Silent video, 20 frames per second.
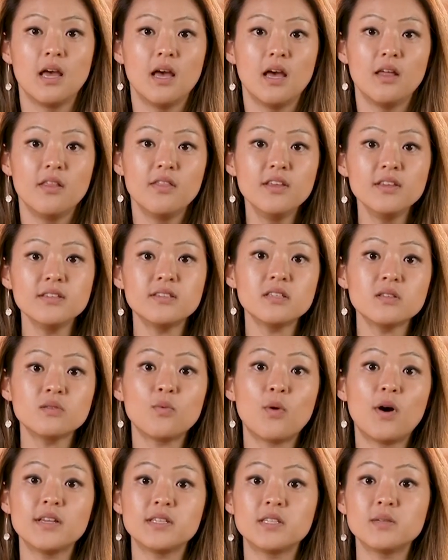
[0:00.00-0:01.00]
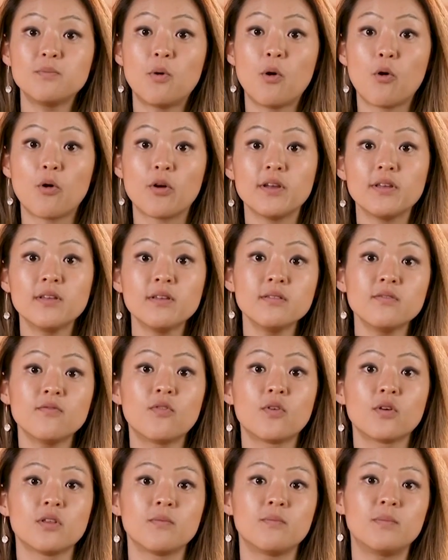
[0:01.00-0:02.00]
This is why it's important
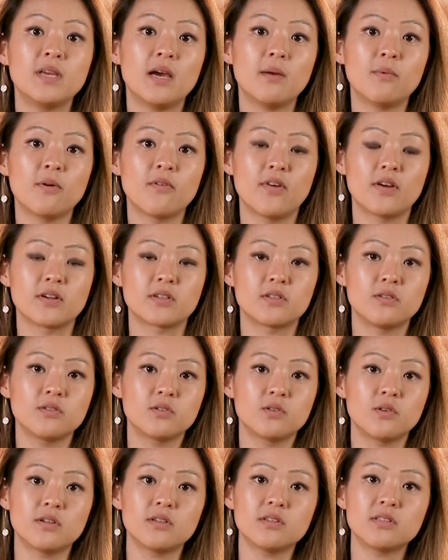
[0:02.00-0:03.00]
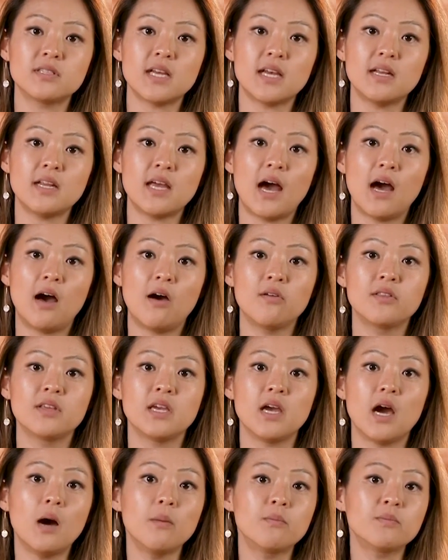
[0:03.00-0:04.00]
for the BI professional to understand how
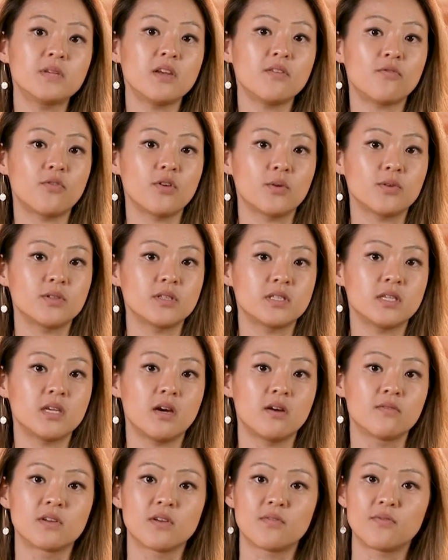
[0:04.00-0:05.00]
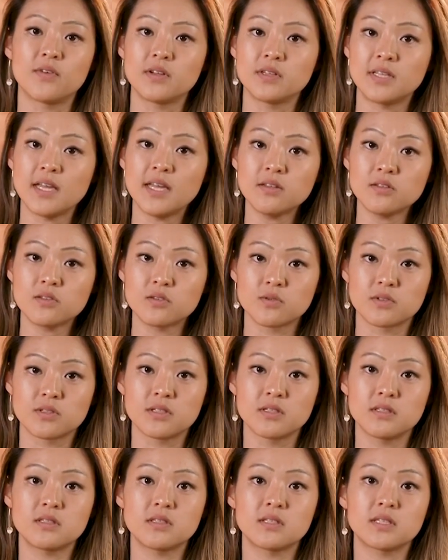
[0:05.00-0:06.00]
the update frequency of different data
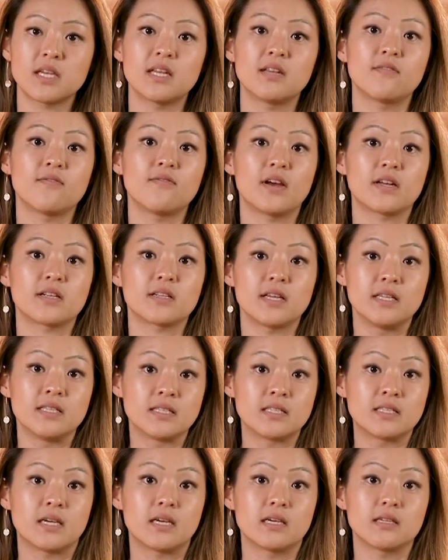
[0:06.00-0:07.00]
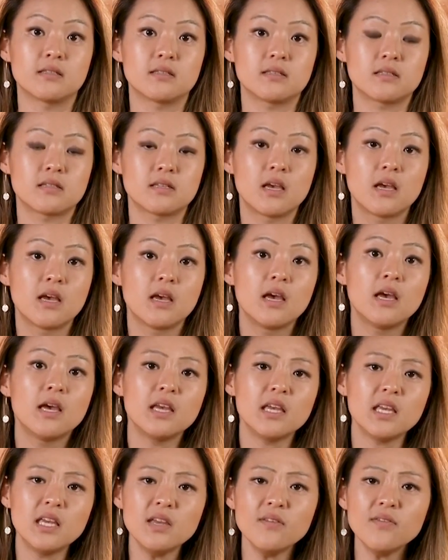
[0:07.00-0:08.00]
sources can affect insights.
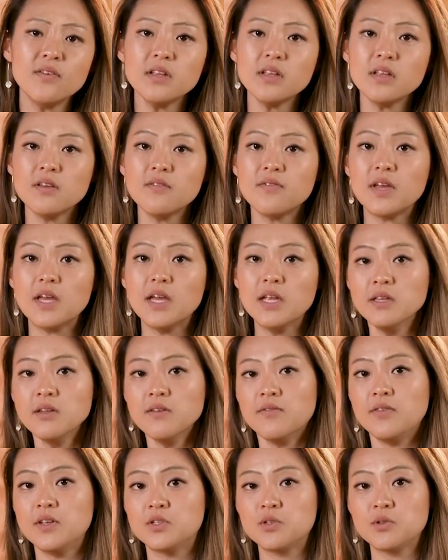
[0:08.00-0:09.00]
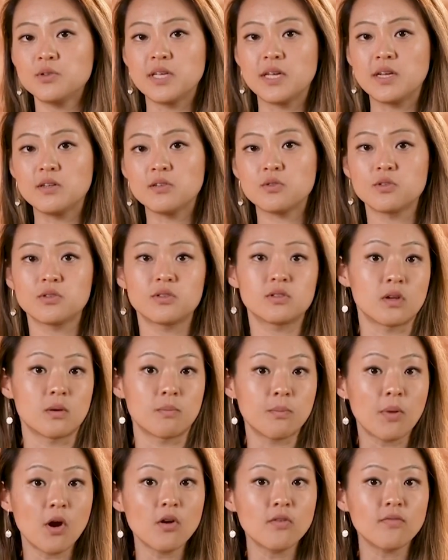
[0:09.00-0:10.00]
Even if individual data sources are
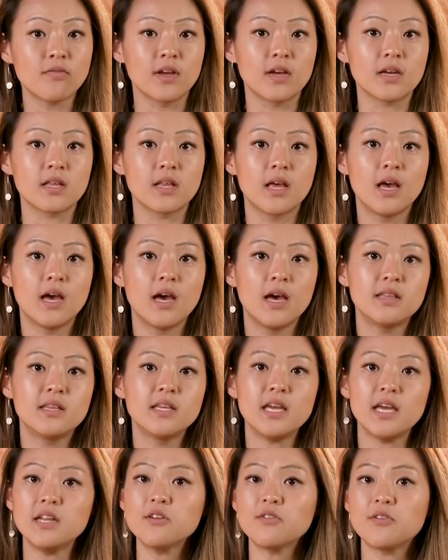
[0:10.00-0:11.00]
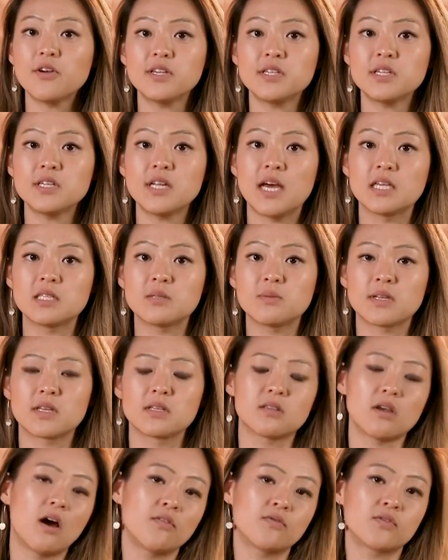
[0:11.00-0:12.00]
perfect, the integration aspect
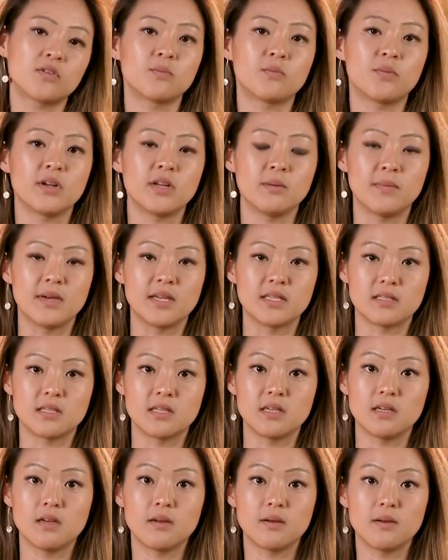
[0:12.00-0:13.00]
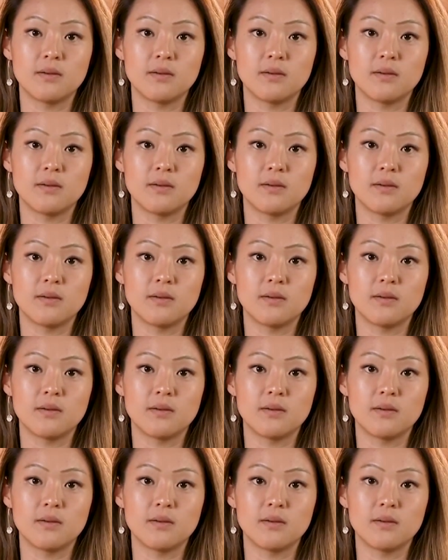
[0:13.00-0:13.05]
is often pretty messy.